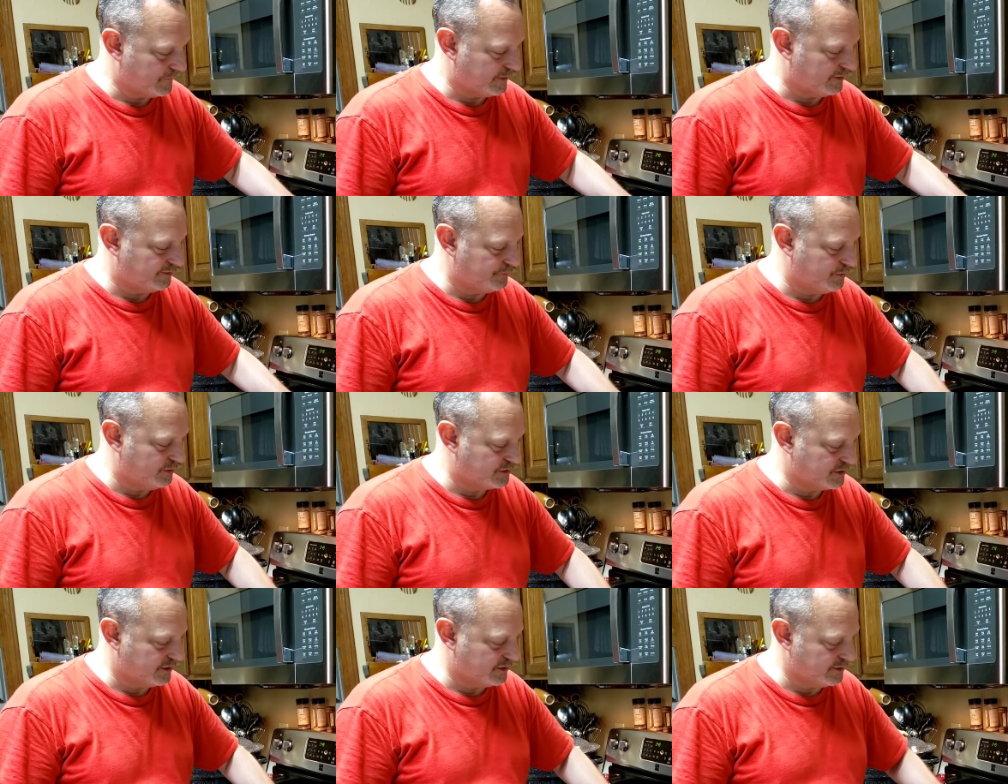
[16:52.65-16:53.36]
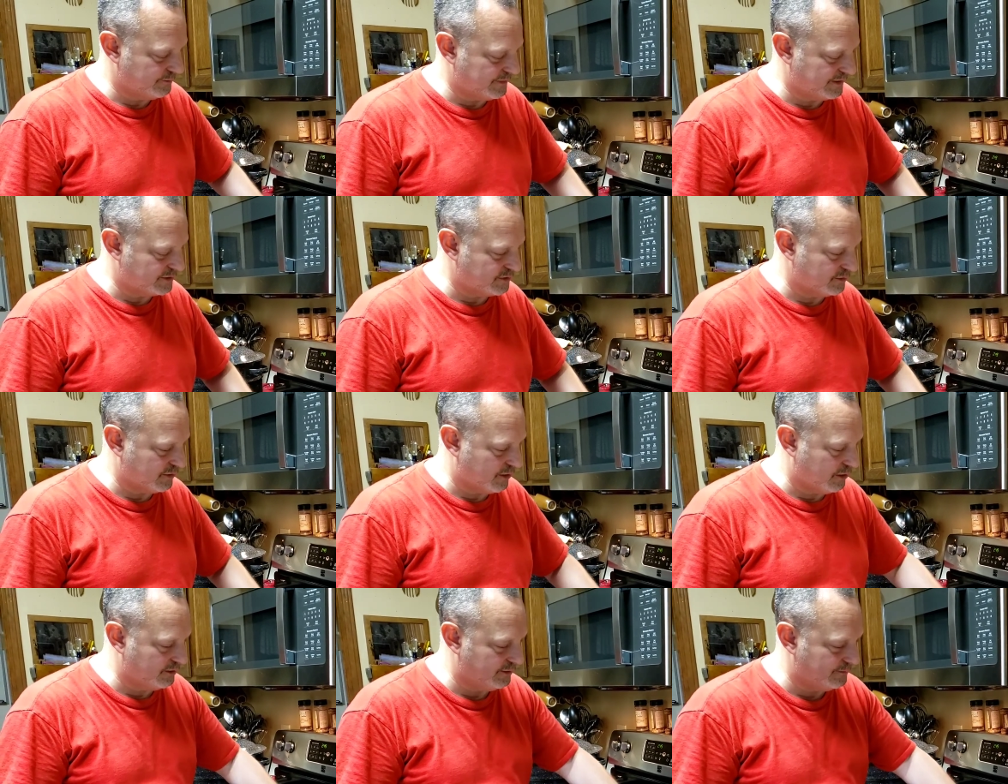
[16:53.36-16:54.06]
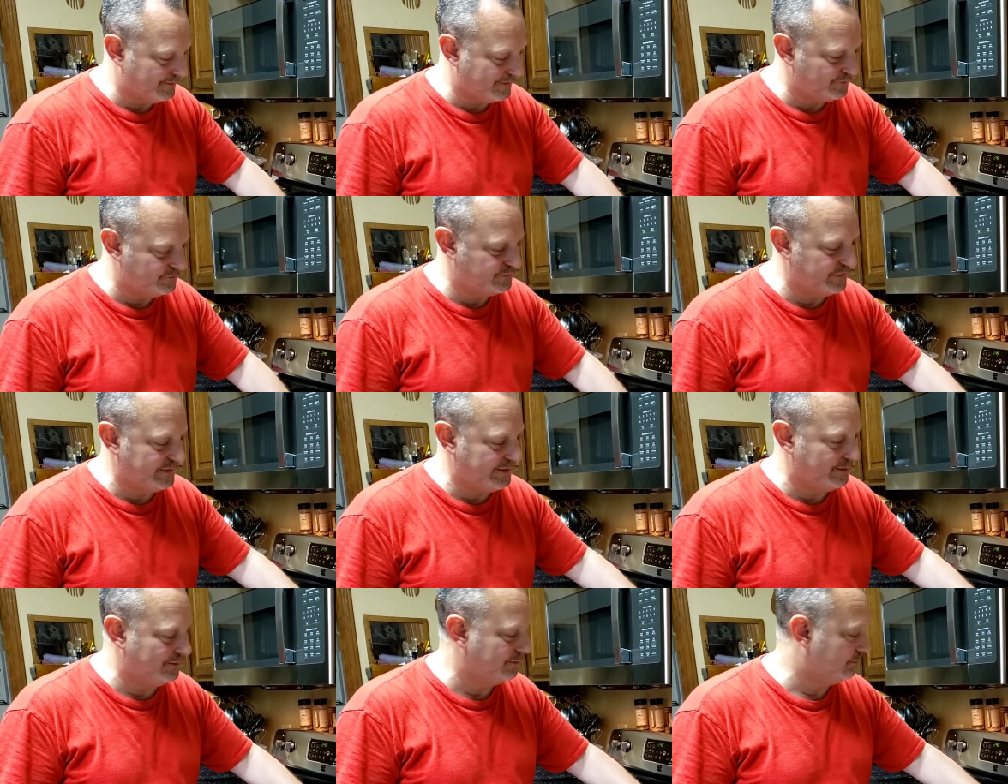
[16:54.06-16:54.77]
and just push on them, make sure all of them have
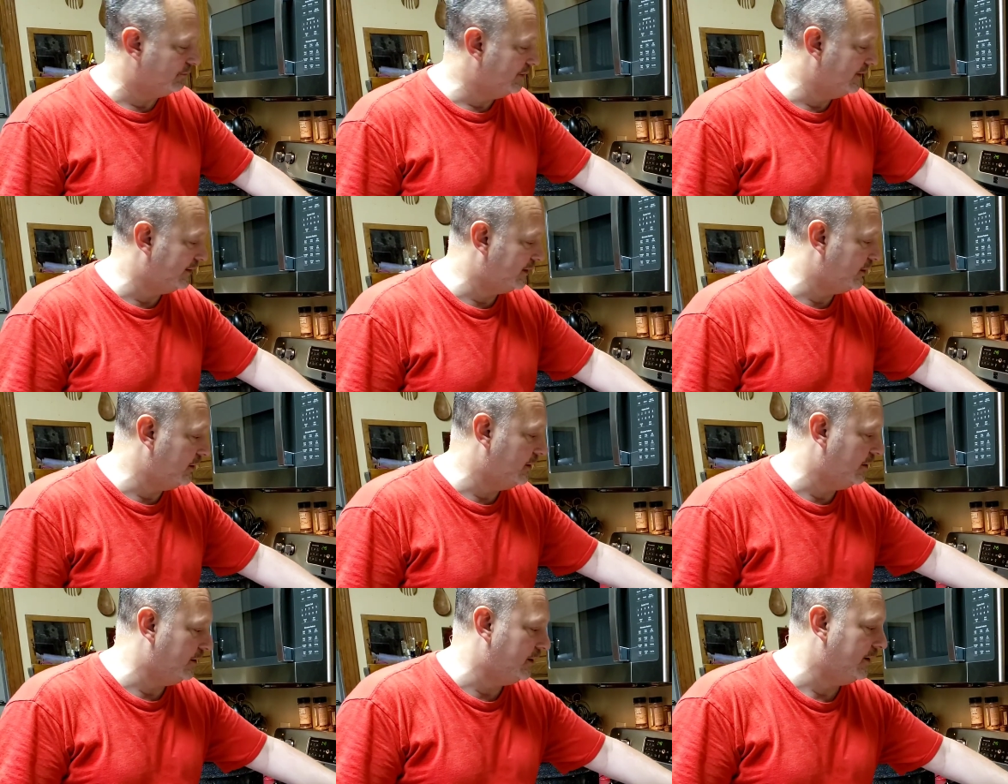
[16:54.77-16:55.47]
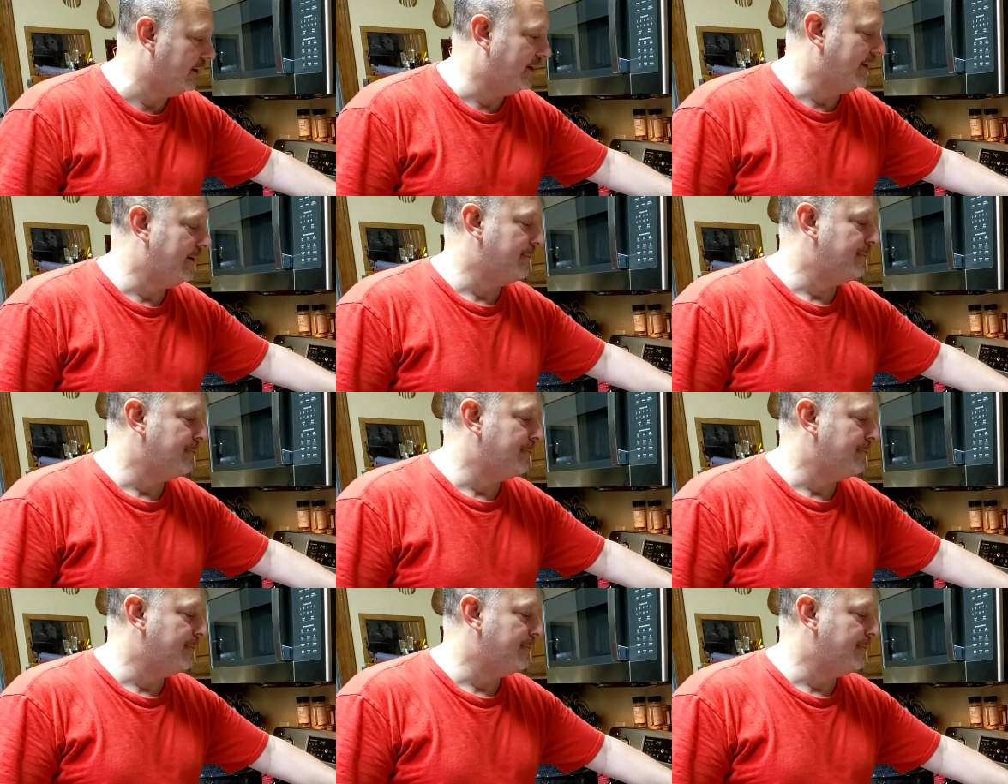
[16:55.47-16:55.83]
sealed really good.